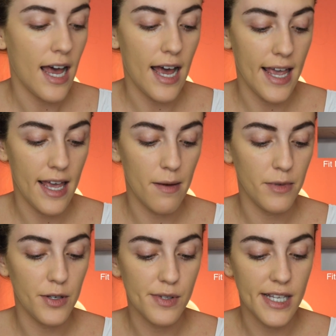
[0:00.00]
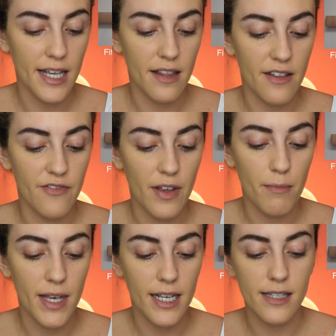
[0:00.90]
I am using the Fit
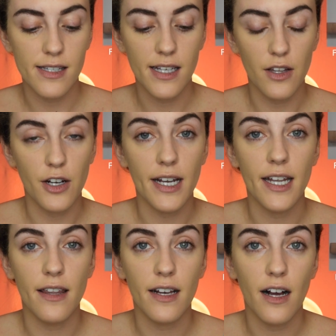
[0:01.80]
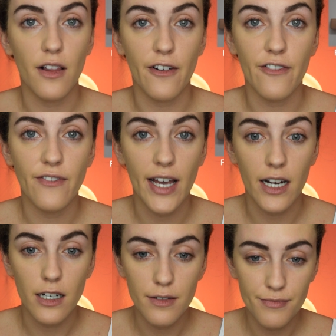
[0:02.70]
Me concealer in the color
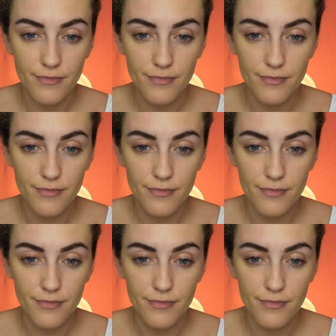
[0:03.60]
Fair.